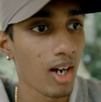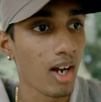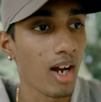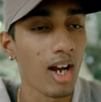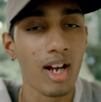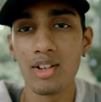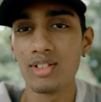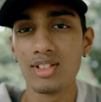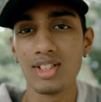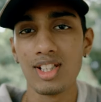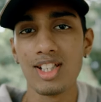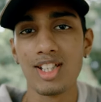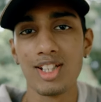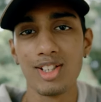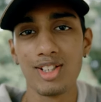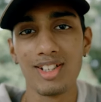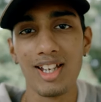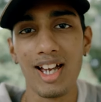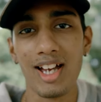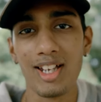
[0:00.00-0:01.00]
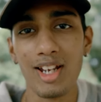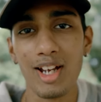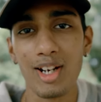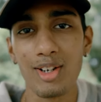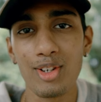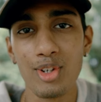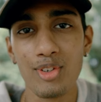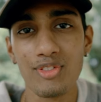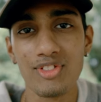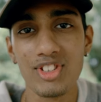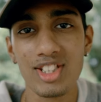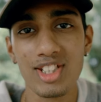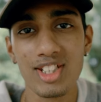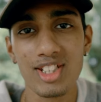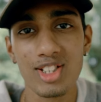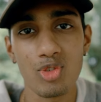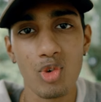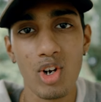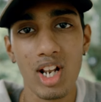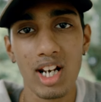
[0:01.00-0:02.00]
I don't know if this
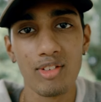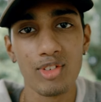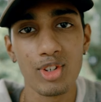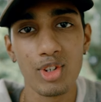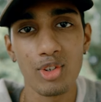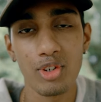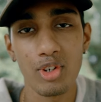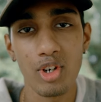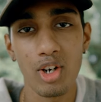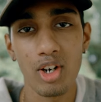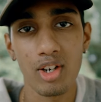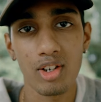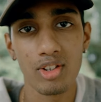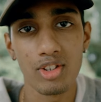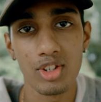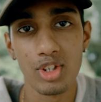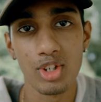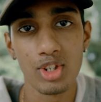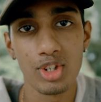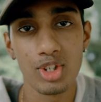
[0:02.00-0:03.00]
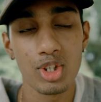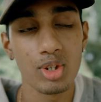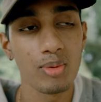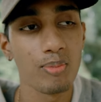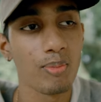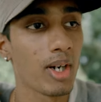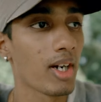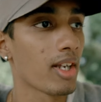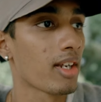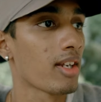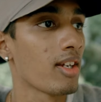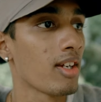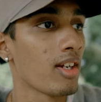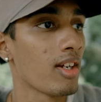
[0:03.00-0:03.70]
is relevant or not on YouTube, but